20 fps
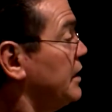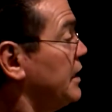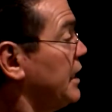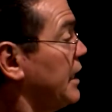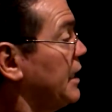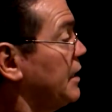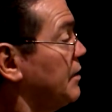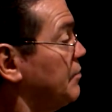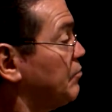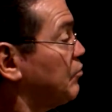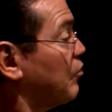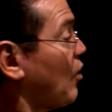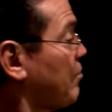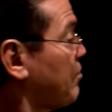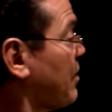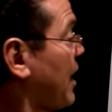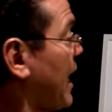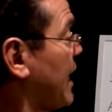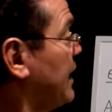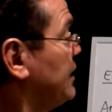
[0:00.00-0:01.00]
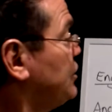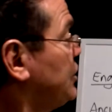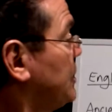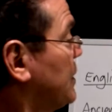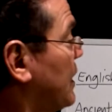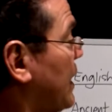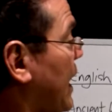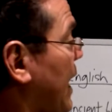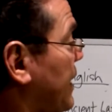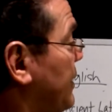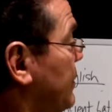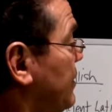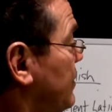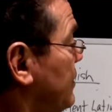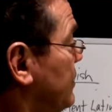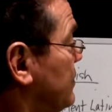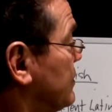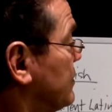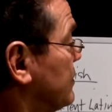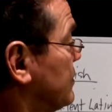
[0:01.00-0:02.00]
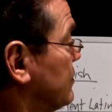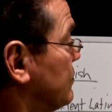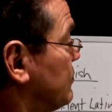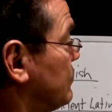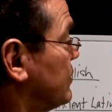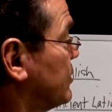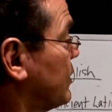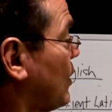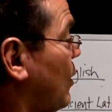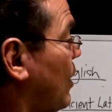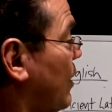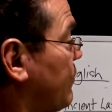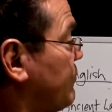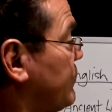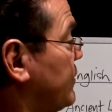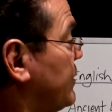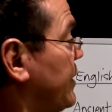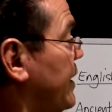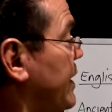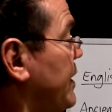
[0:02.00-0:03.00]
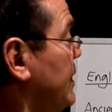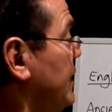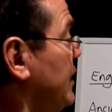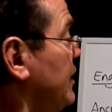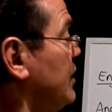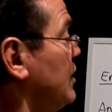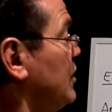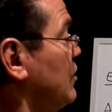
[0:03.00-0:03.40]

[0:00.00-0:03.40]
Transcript: in proper ancient Latin with the hyphen there,